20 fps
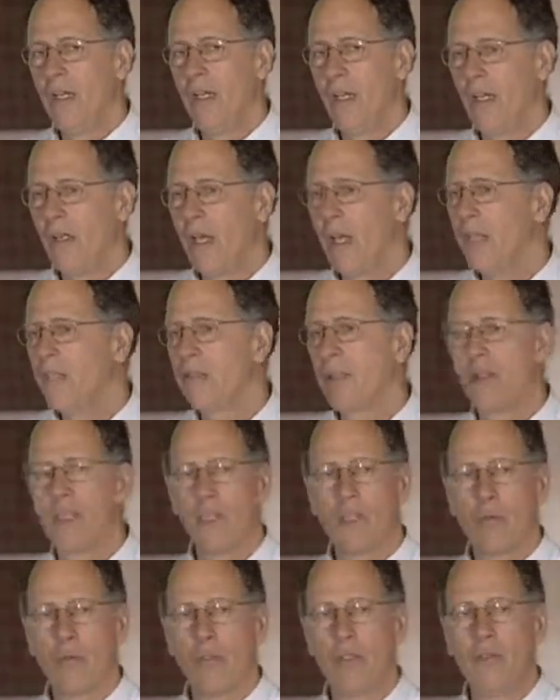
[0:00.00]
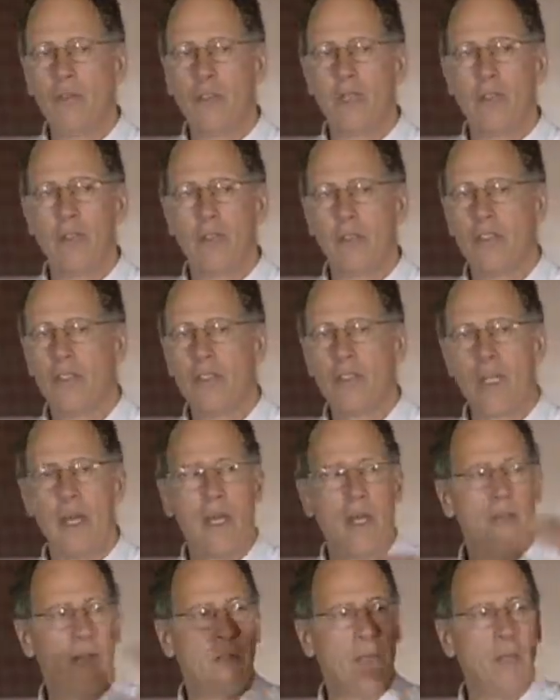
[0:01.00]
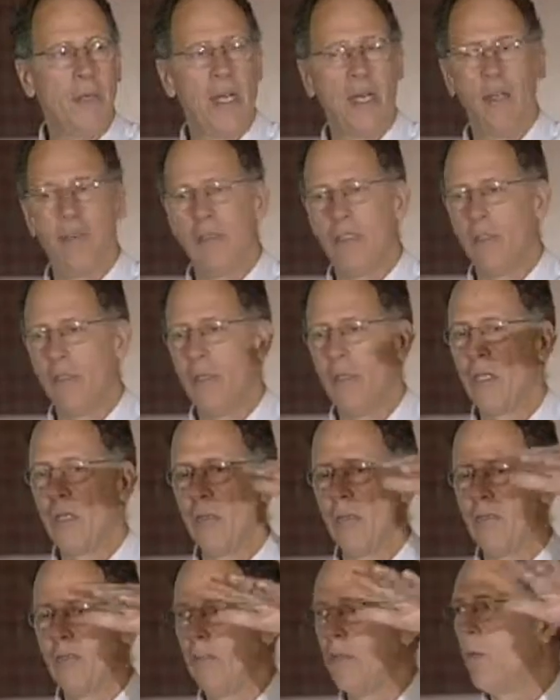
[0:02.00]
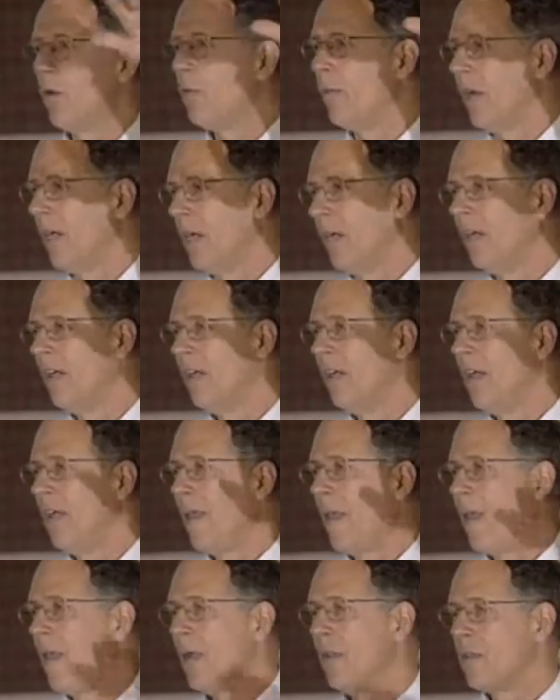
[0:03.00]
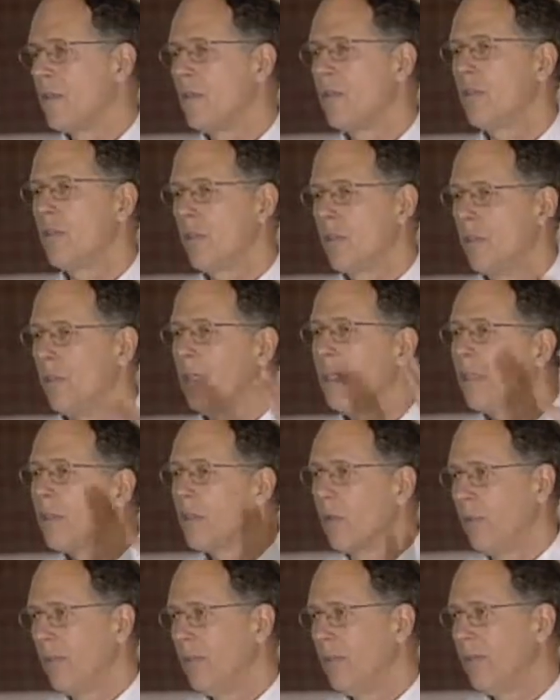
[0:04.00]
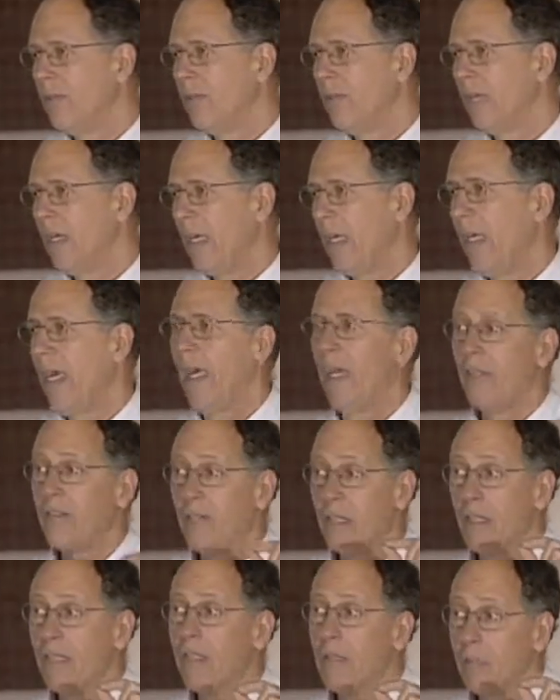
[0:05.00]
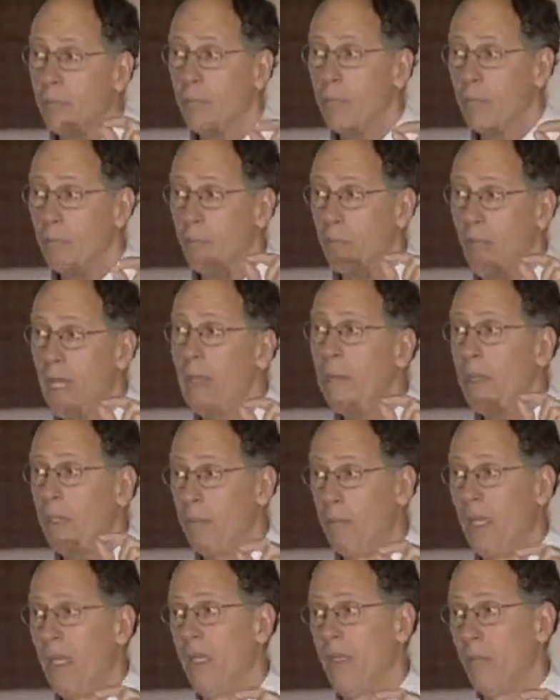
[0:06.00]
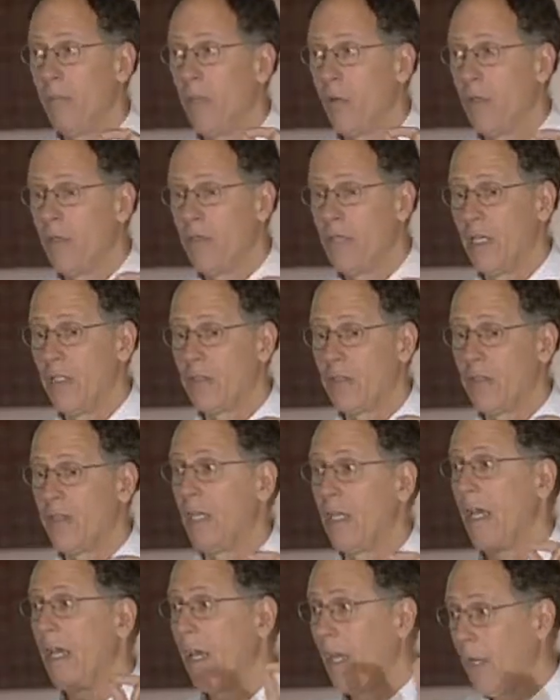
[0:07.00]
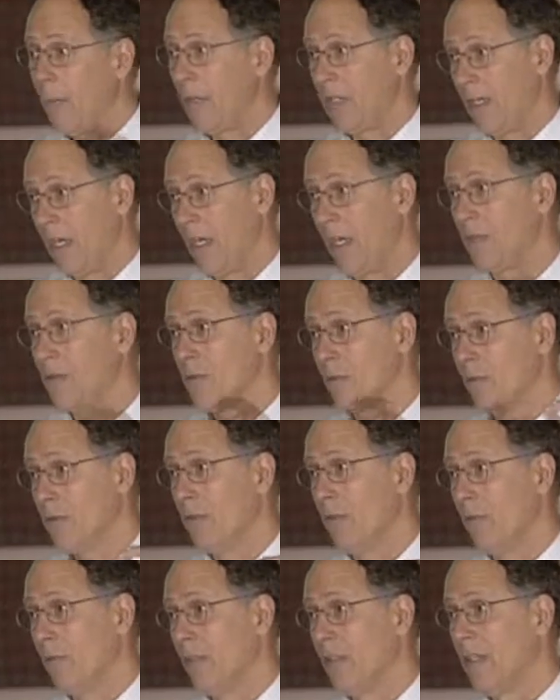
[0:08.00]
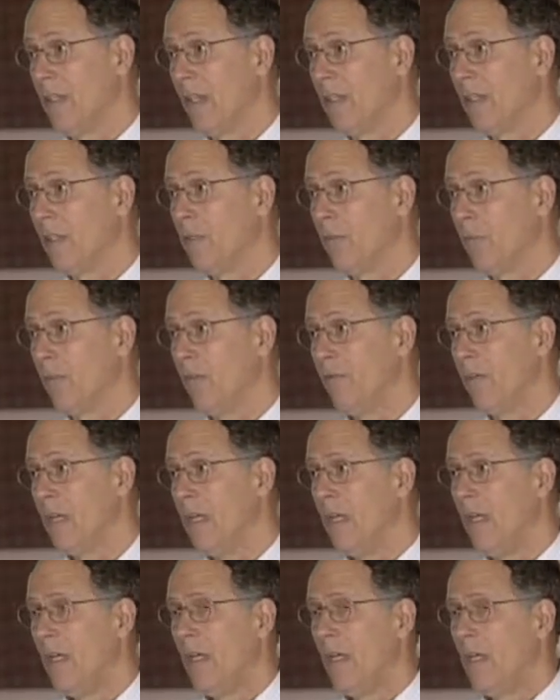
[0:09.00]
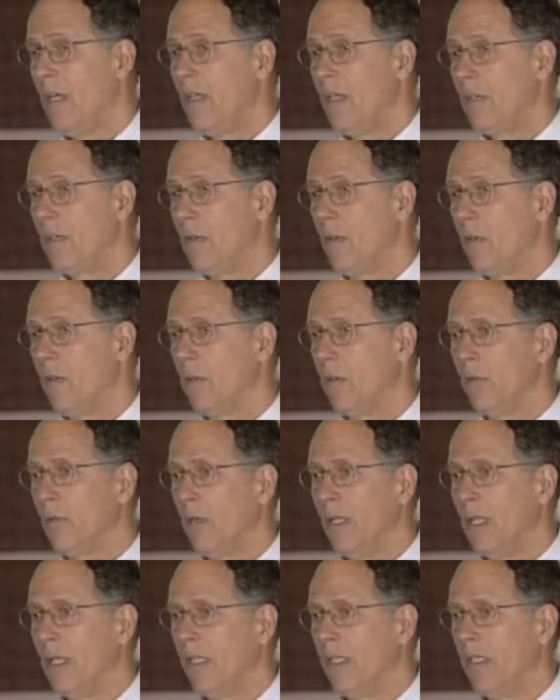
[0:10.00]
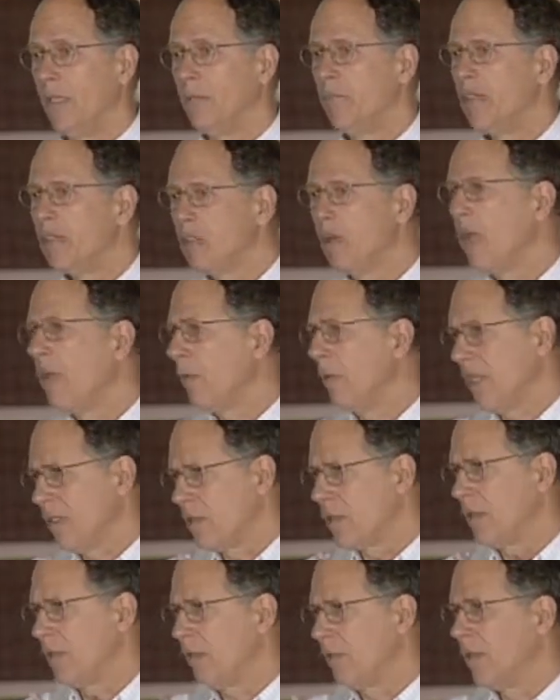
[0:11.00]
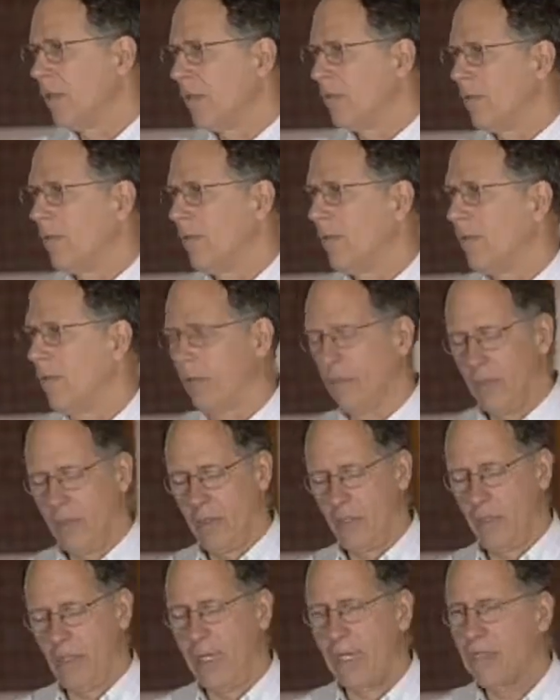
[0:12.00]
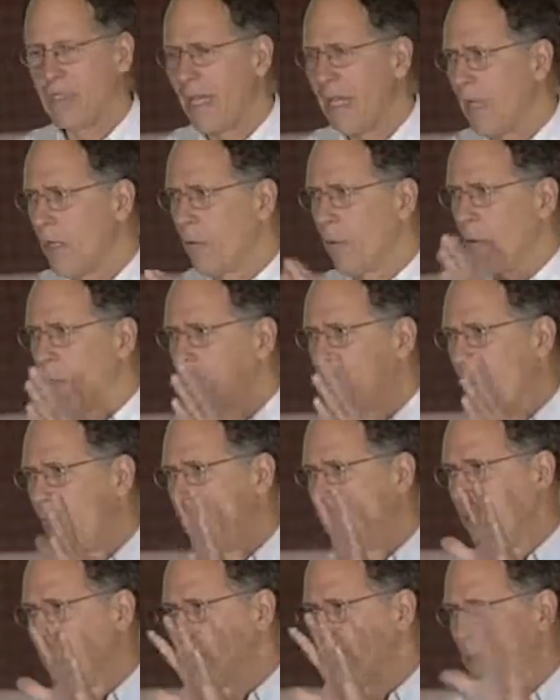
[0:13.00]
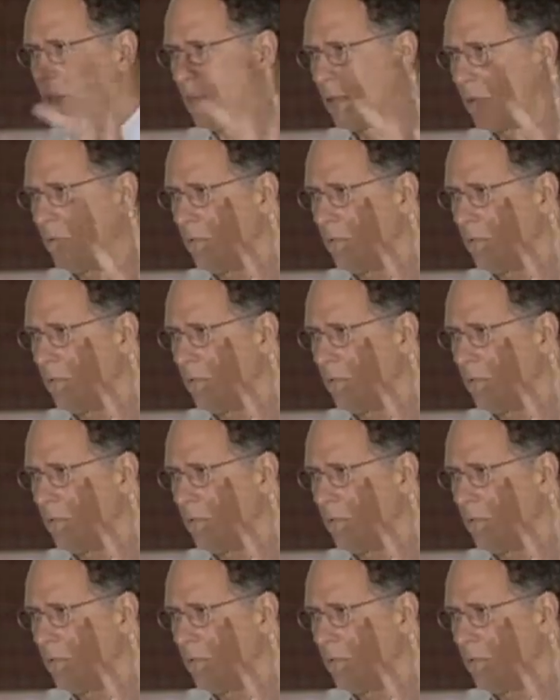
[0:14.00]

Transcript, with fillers: lots of these roofs that are just out and about in the middle of nowhere, just do an eco roof and maybe pay more attention to habitat associated with that eco roof. So uh, so anyway, so you know that's kind of where we're trying to just